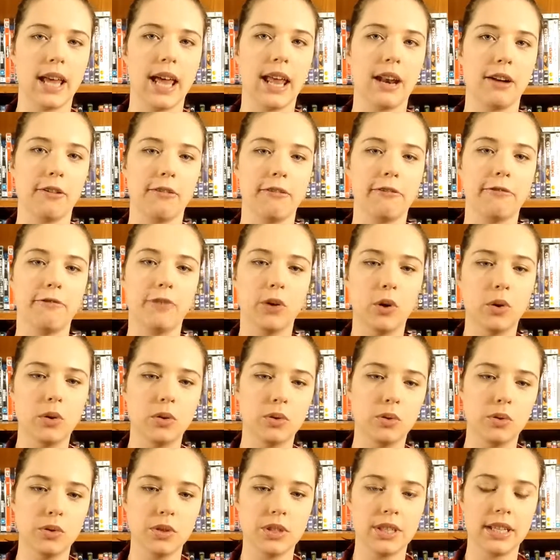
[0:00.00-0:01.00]
and it
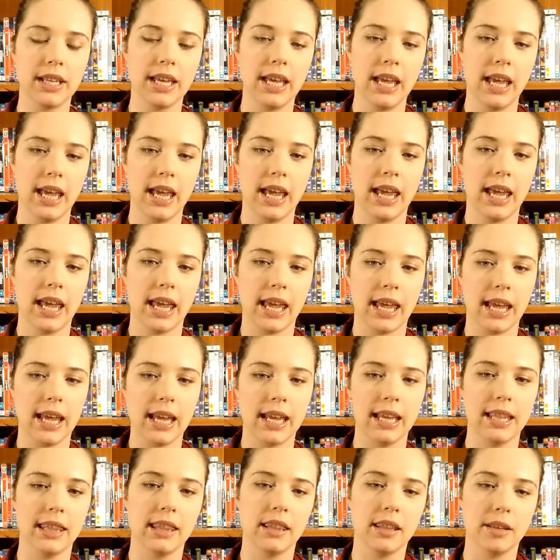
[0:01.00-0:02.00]
falls
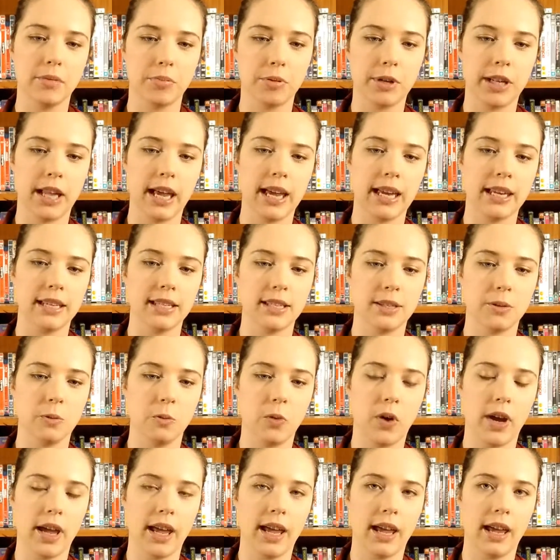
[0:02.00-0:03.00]
in the place
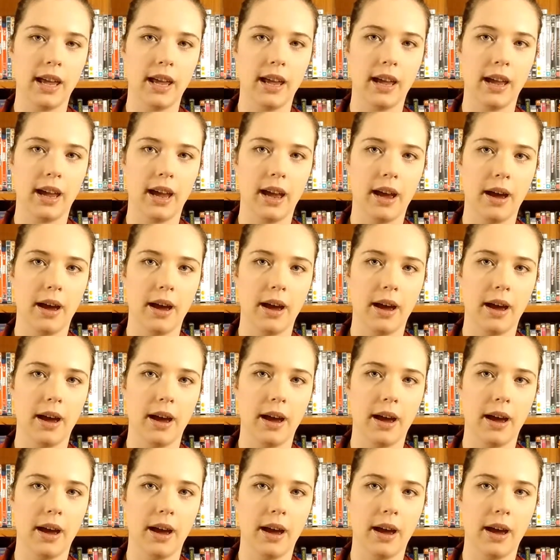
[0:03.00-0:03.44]
where